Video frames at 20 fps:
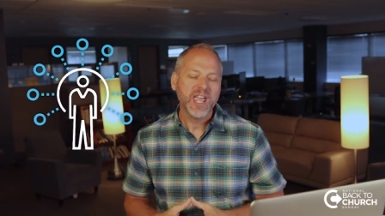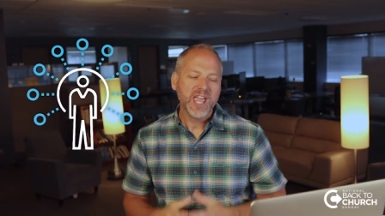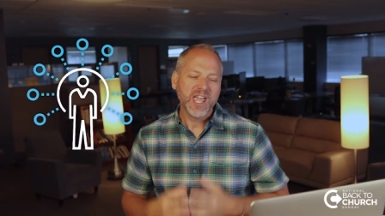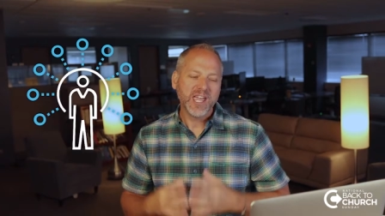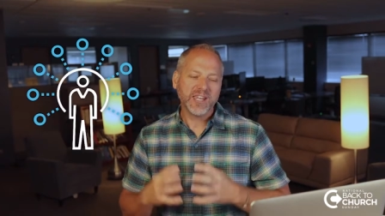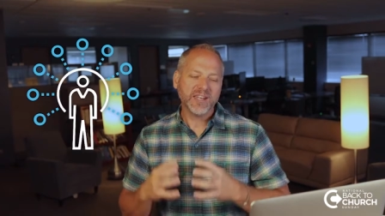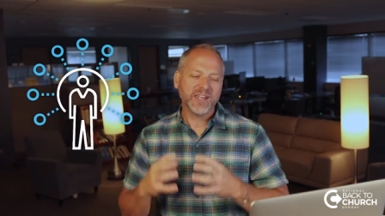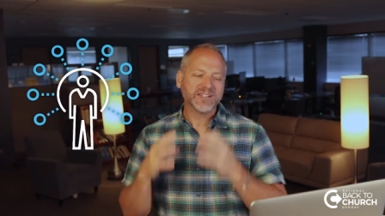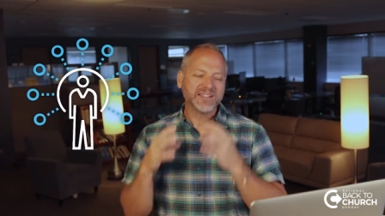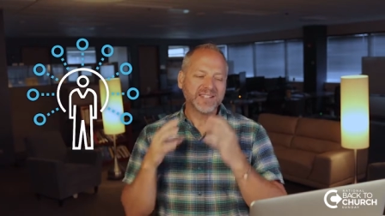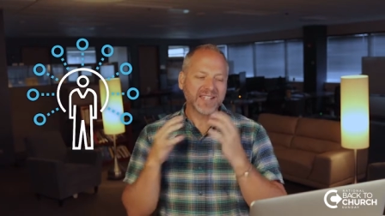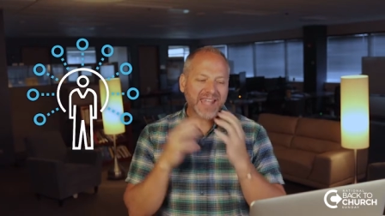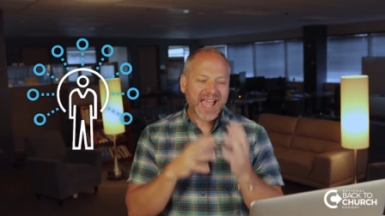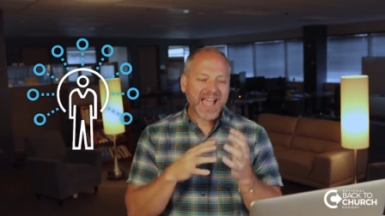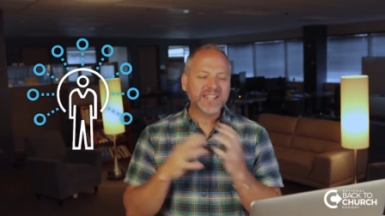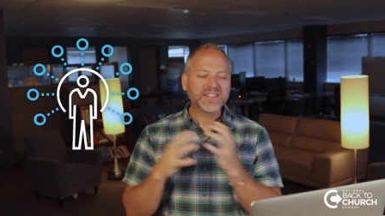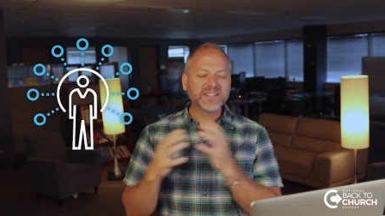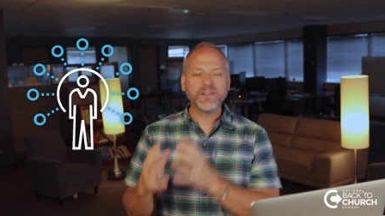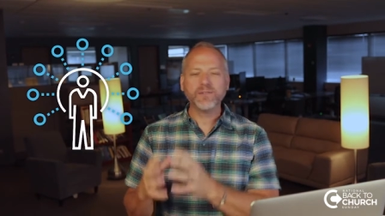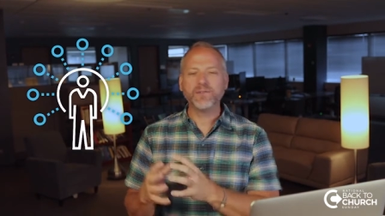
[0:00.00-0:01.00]
And to
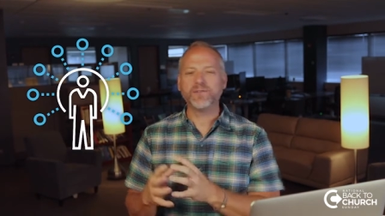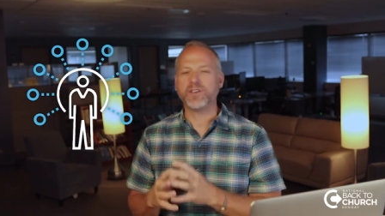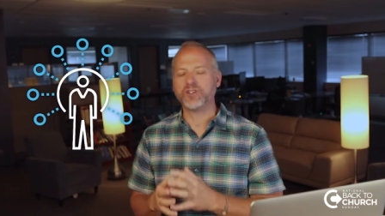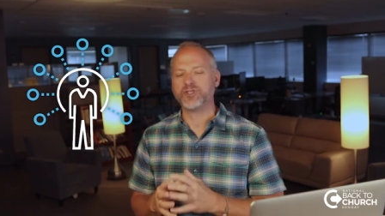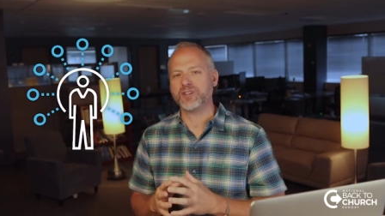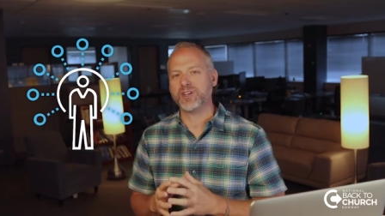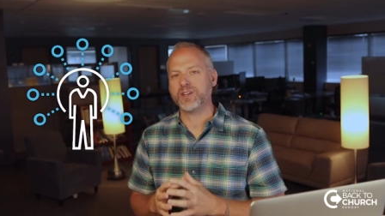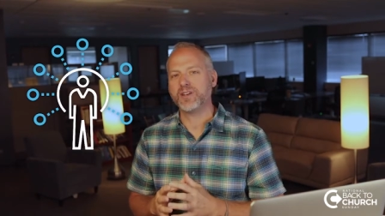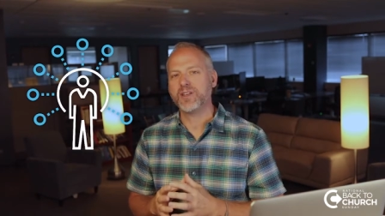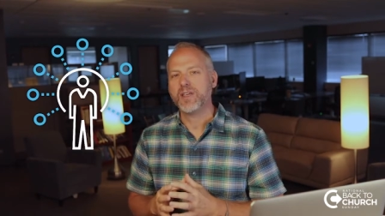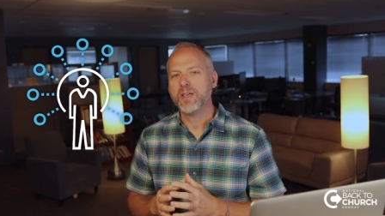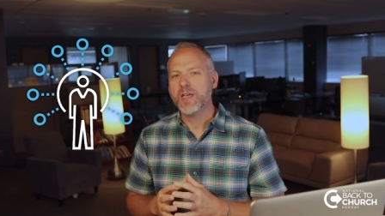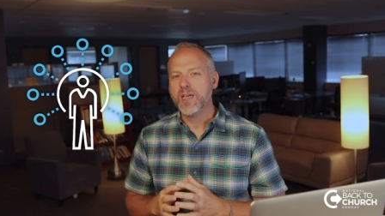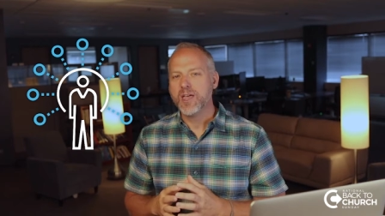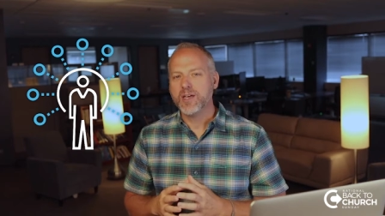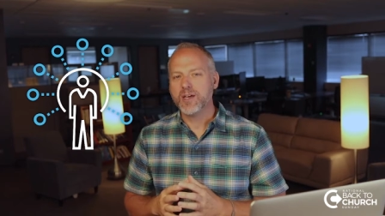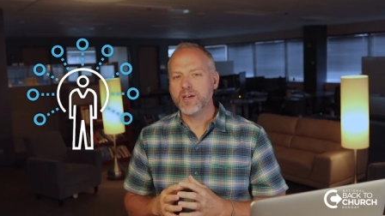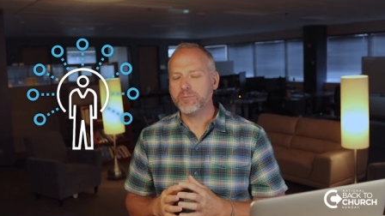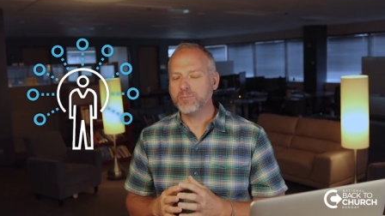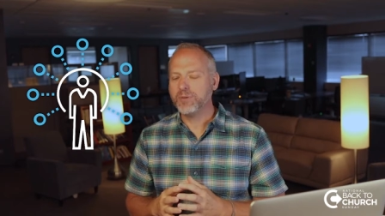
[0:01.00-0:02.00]
cast the vision,
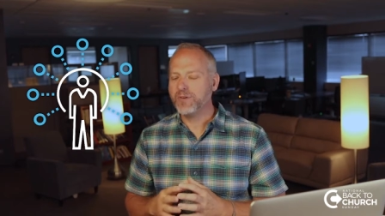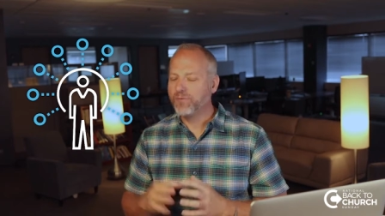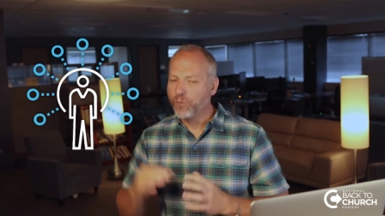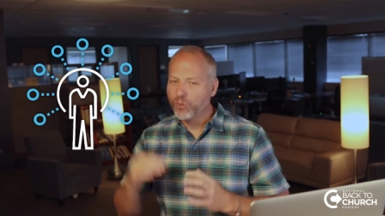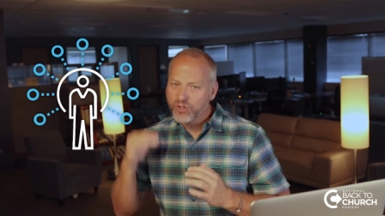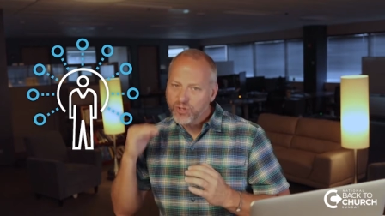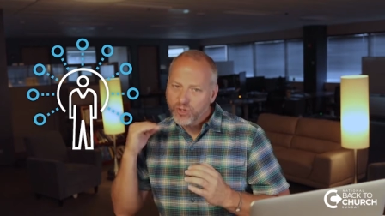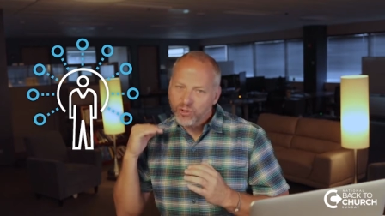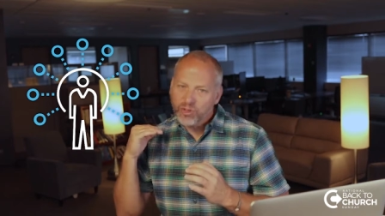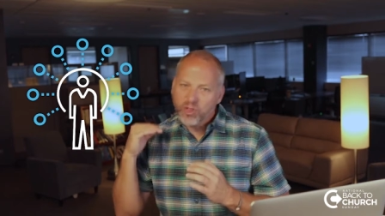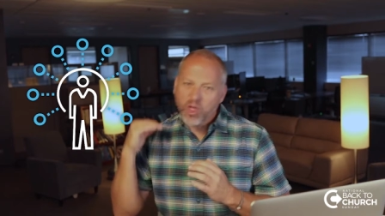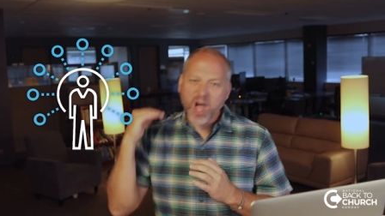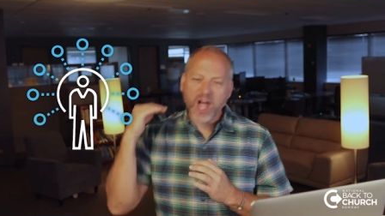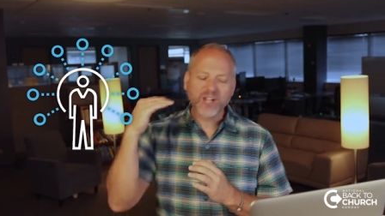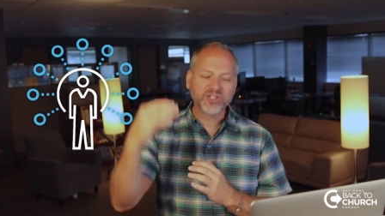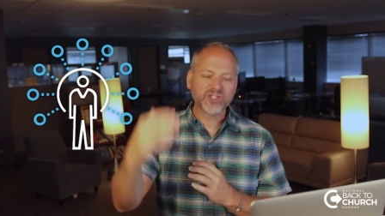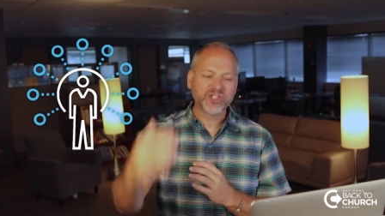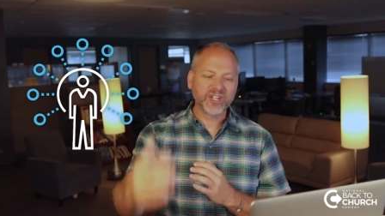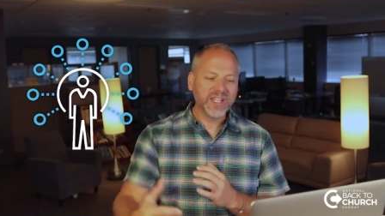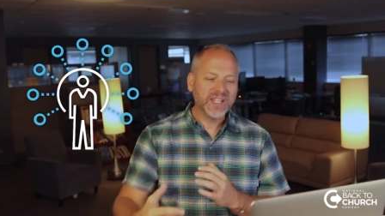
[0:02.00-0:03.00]
before you launch